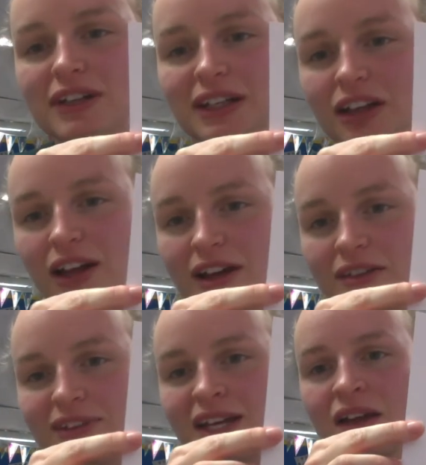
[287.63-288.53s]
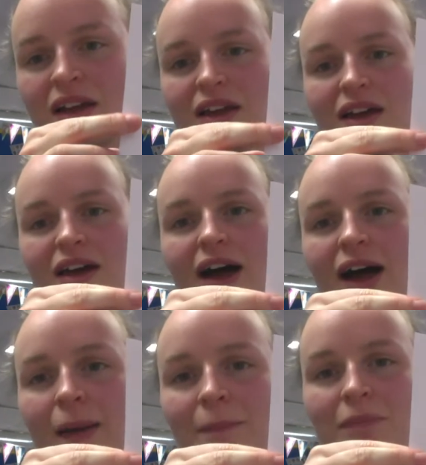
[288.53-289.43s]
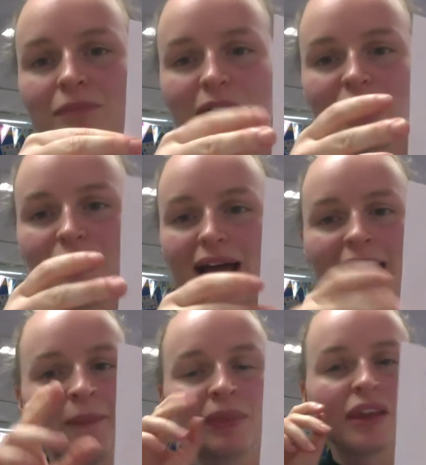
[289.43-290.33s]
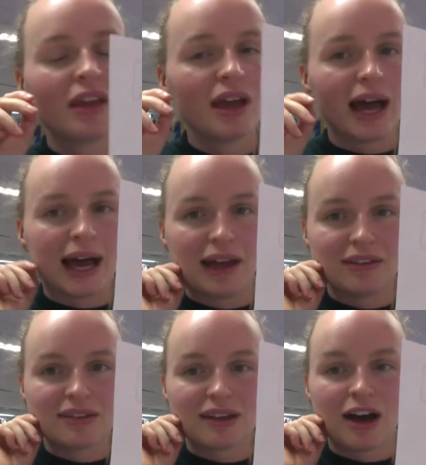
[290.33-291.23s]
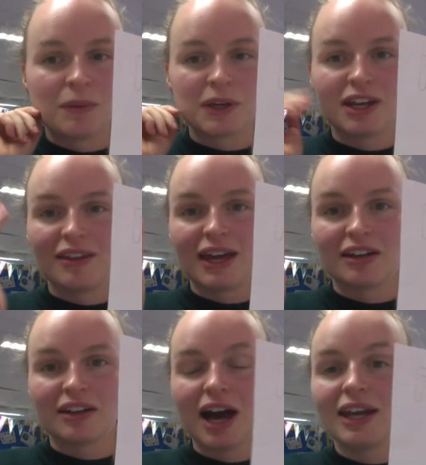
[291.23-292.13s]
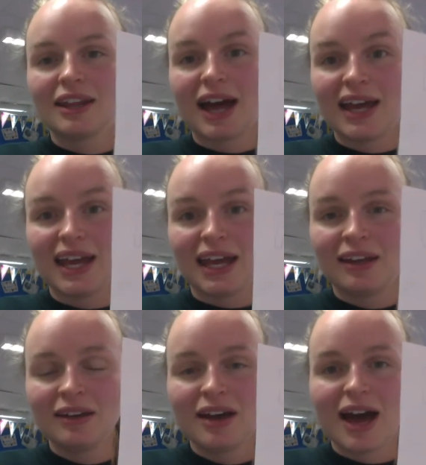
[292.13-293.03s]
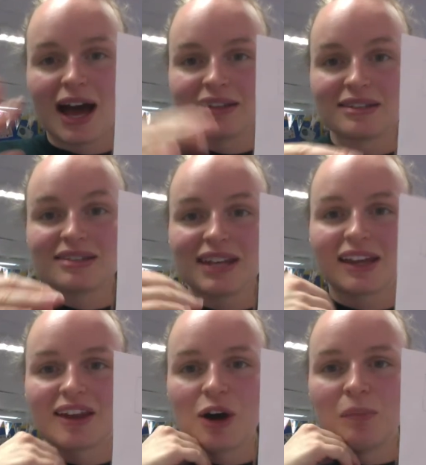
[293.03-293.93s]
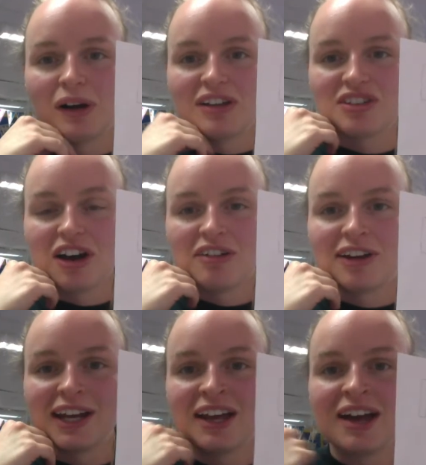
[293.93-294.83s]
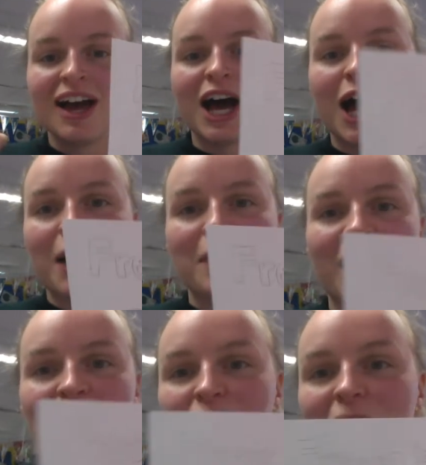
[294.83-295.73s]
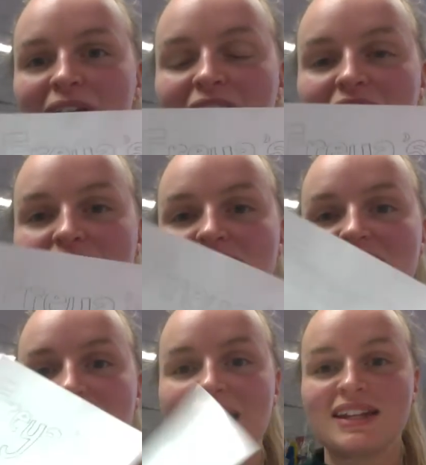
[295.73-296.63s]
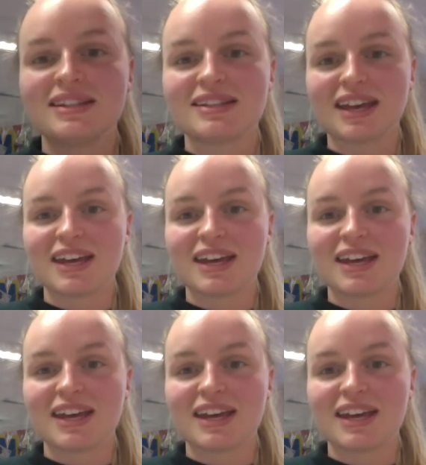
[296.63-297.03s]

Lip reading: little Ivy, my little cat, and I'm going to then colour that in and stick that on my diary. I will send